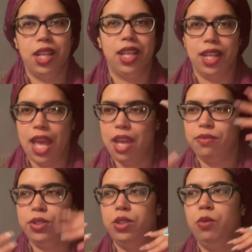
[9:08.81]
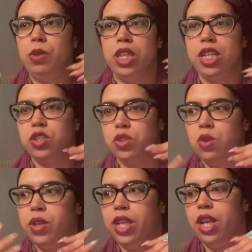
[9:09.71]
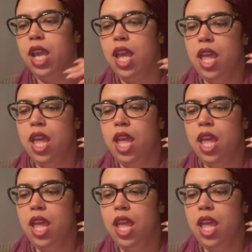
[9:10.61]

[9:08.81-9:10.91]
like, laughter and with, like, joy, and